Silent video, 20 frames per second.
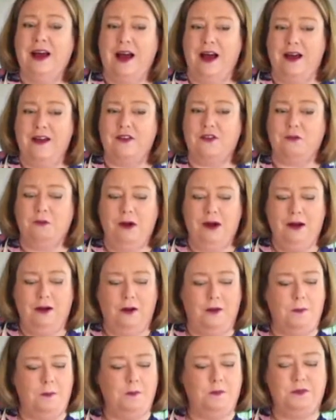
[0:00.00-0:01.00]
as
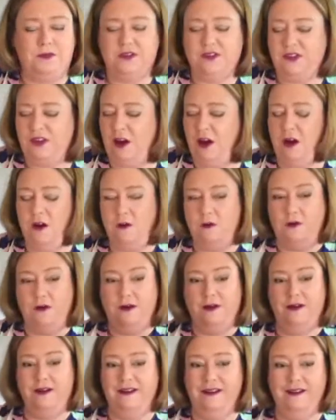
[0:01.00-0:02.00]
well. So
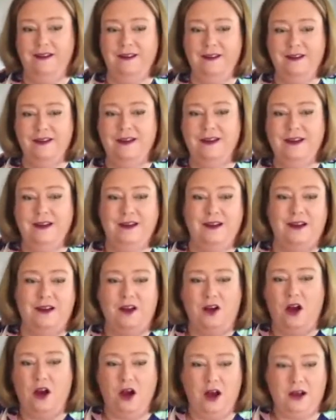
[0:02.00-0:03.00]

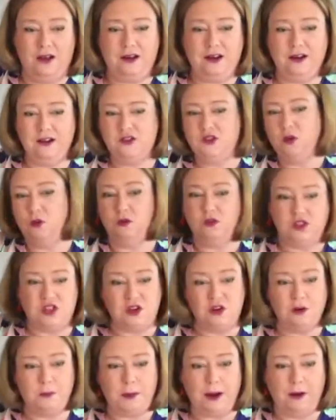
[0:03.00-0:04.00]
I'm going to talk
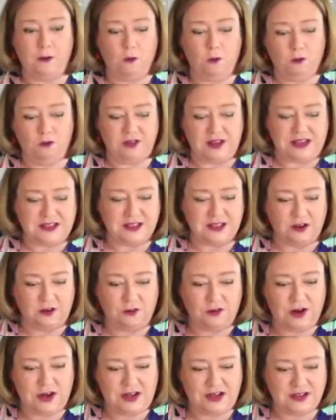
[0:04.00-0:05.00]
to you about all these
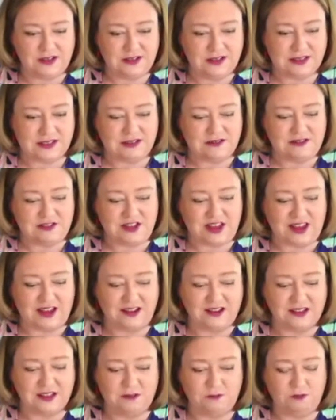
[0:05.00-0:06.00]
ingredients and
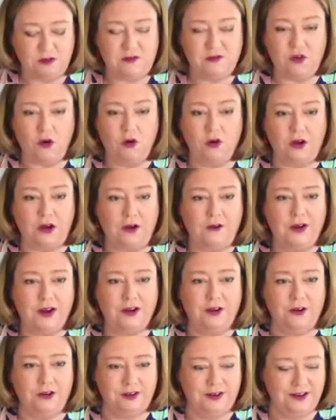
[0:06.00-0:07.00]
things that we've got
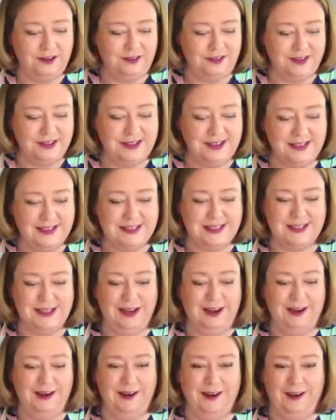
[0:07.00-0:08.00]
going on at the
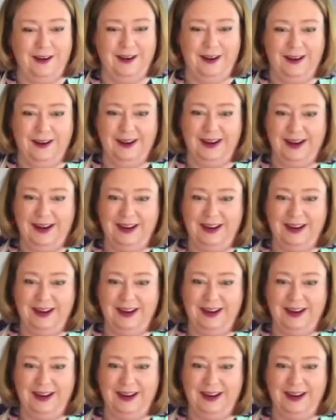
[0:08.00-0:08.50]
side.